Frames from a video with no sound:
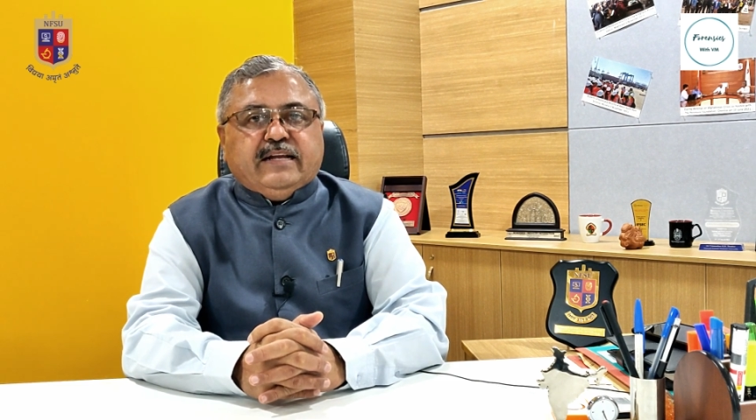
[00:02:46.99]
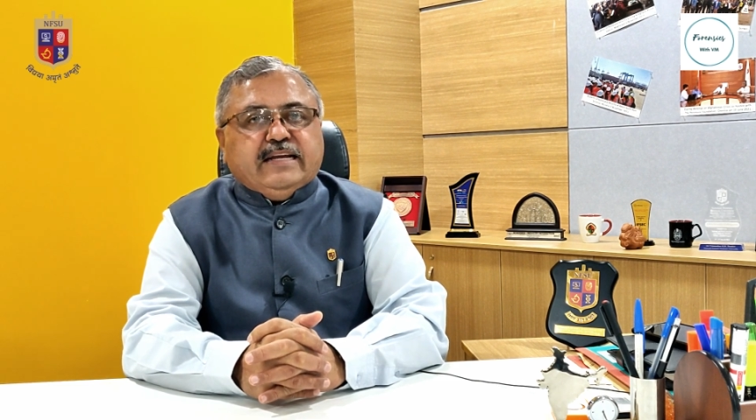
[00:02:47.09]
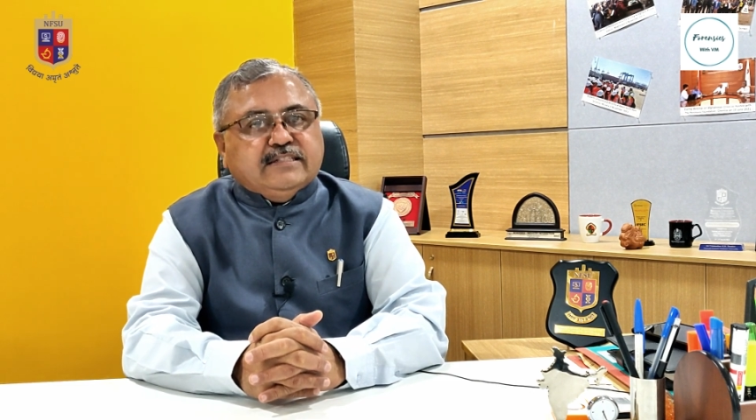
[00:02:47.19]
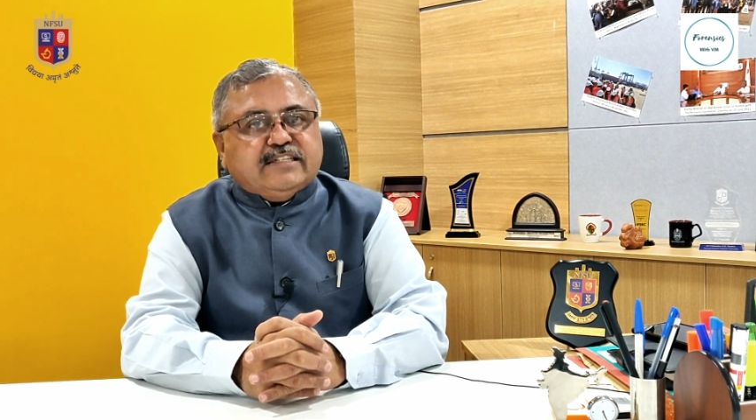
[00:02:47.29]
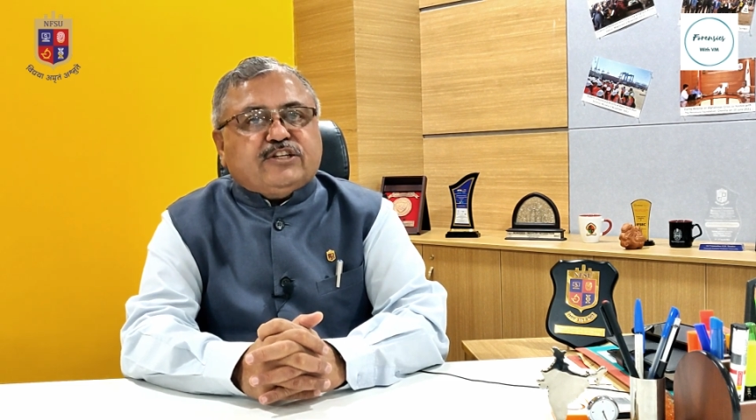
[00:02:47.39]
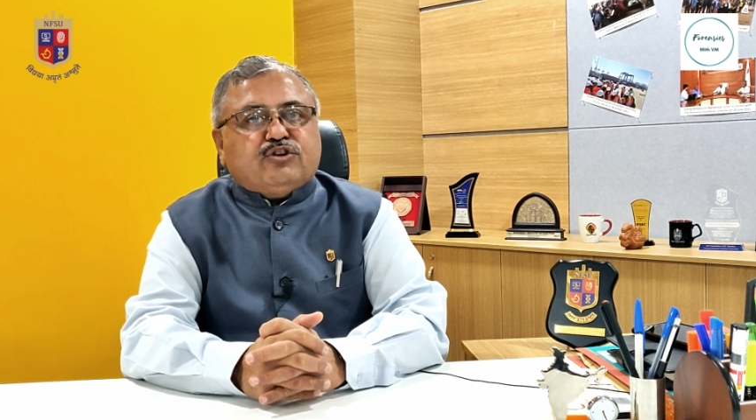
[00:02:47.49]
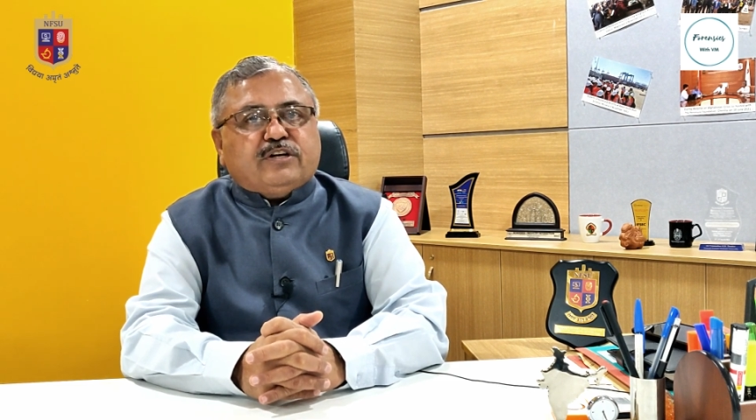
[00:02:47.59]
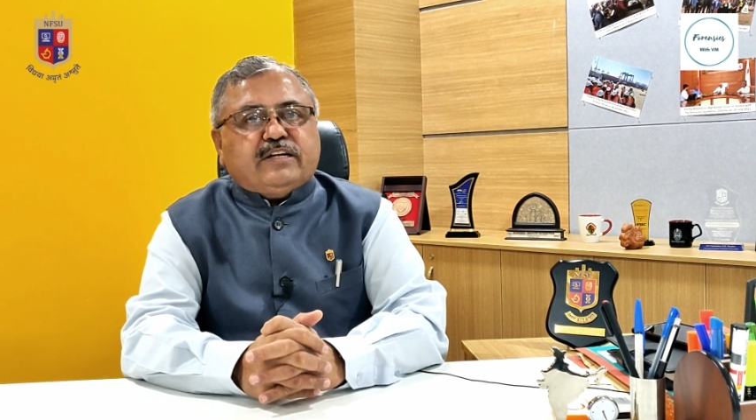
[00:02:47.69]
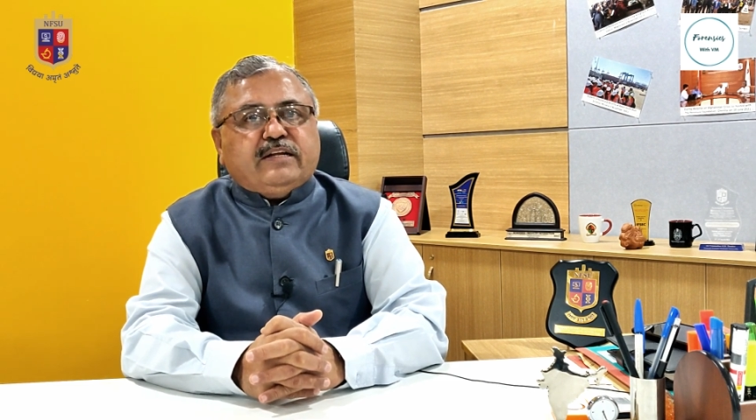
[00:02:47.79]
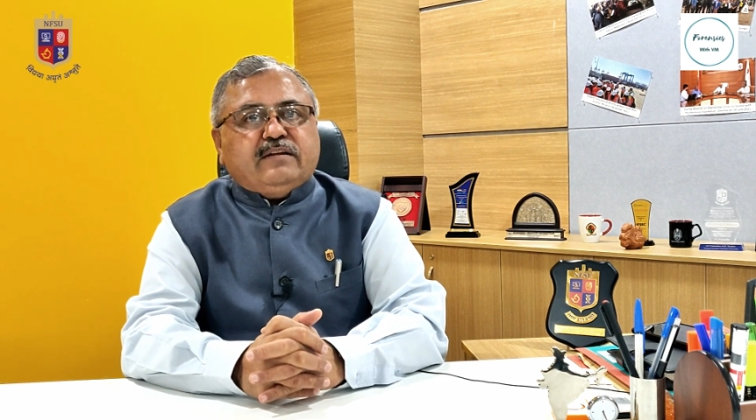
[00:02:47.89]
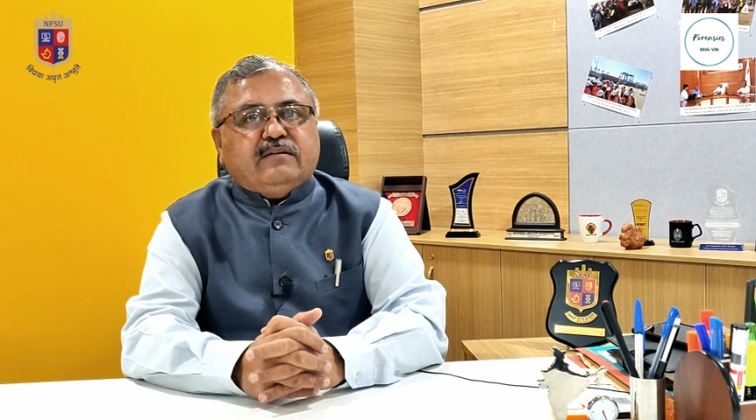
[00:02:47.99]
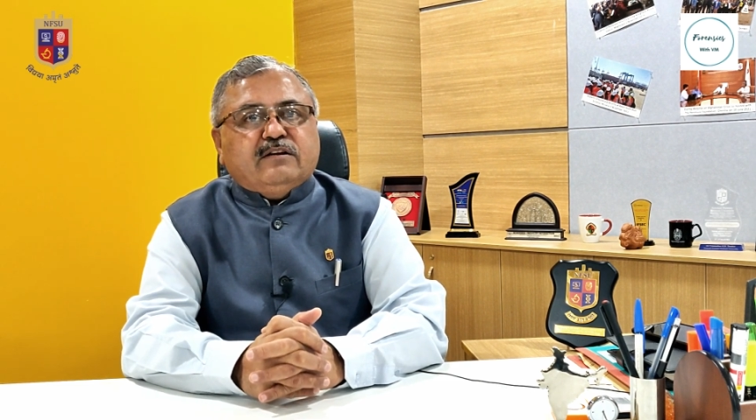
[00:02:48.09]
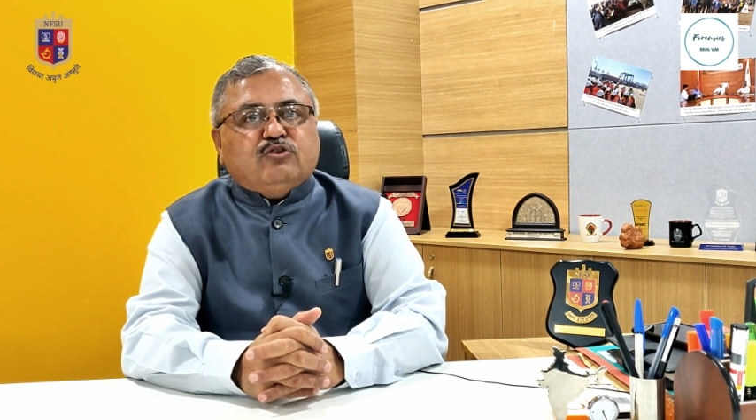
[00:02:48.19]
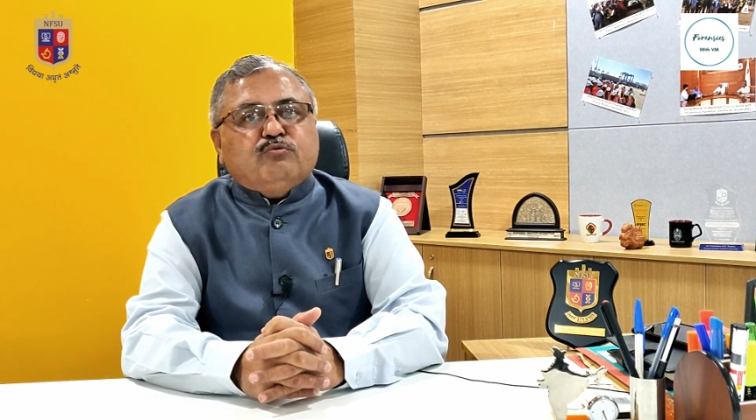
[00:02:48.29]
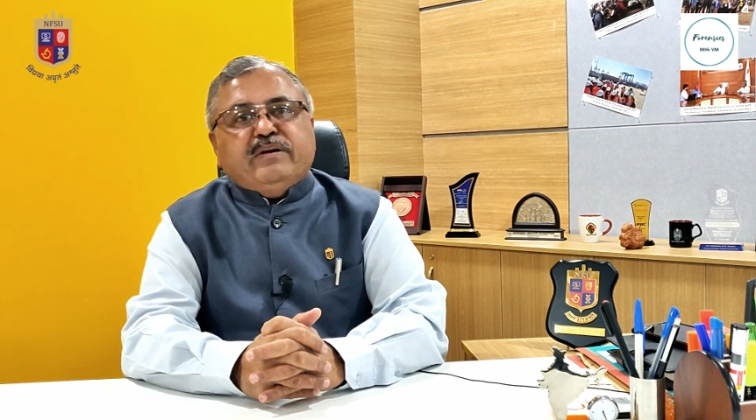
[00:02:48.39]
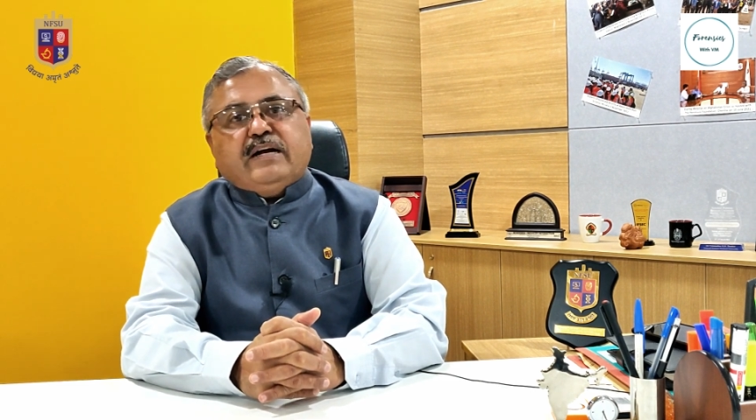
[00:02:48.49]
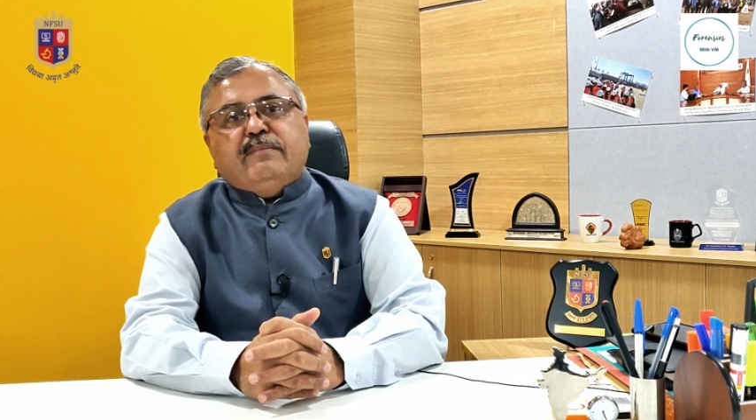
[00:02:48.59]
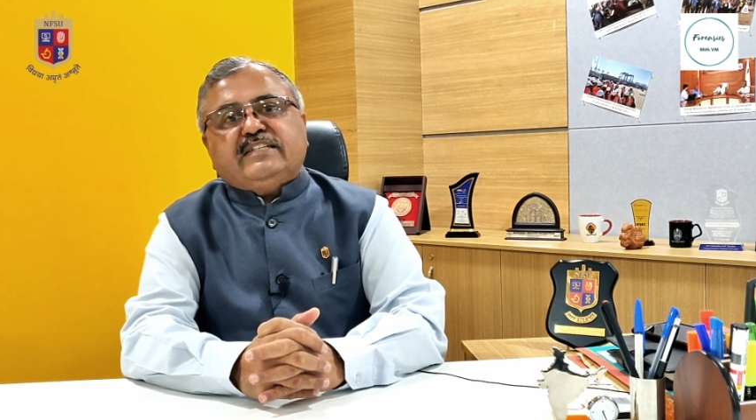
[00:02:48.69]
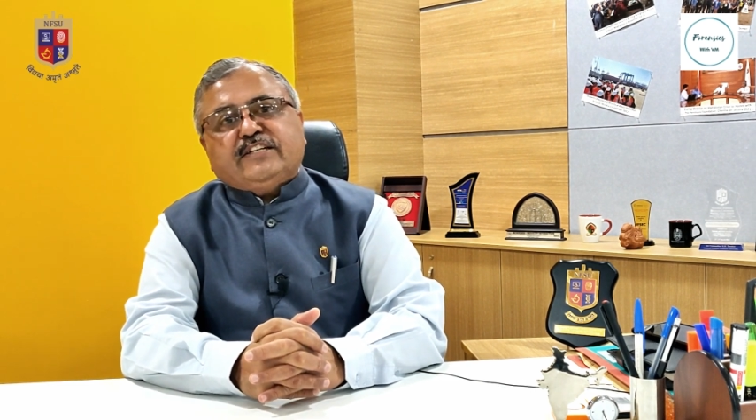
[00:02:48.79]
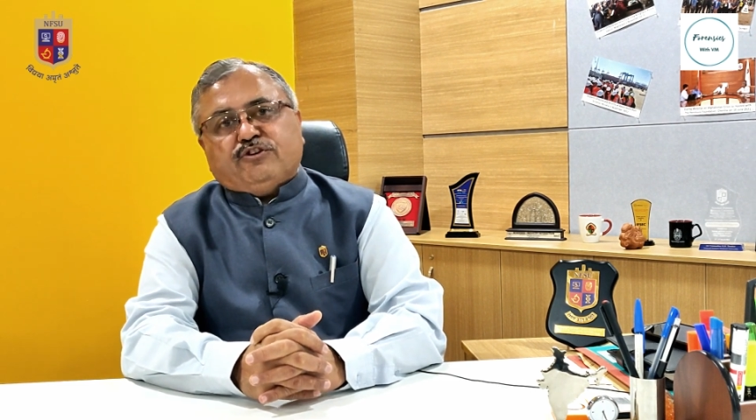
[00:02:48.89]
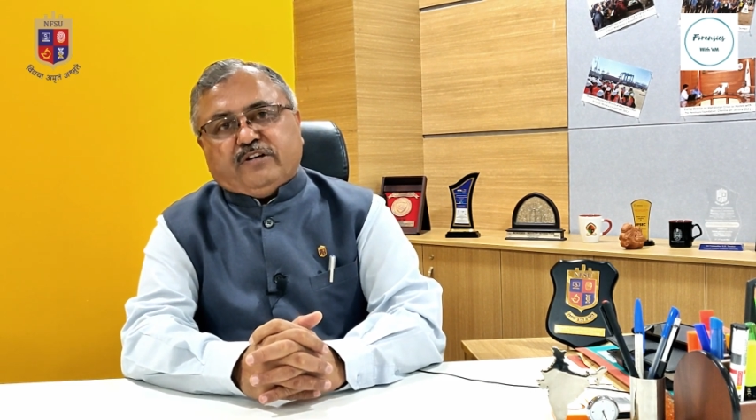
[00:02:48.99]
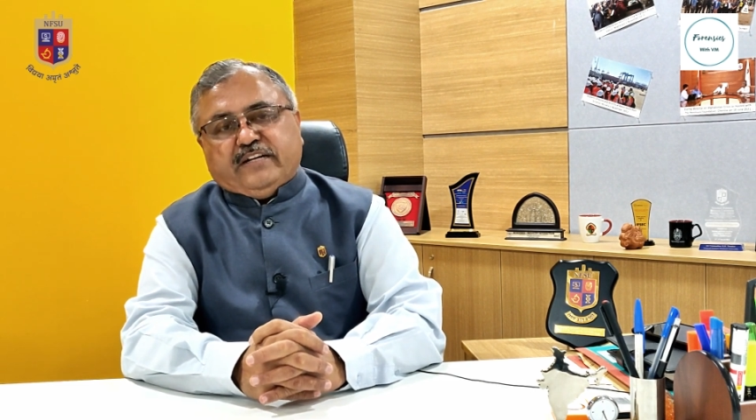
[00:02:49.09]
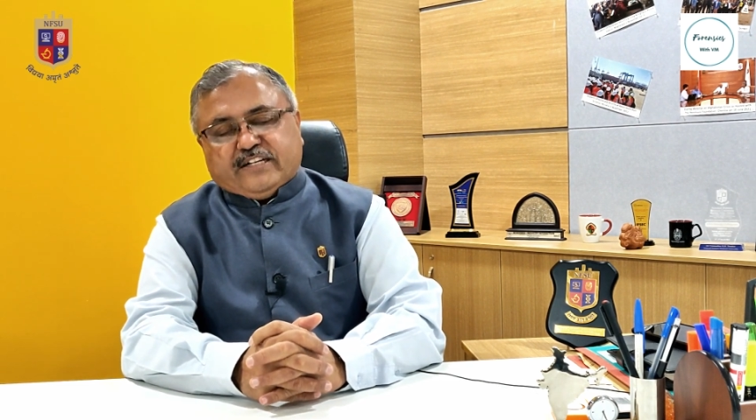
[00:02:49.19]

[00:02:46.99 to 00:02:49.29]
in security to become a security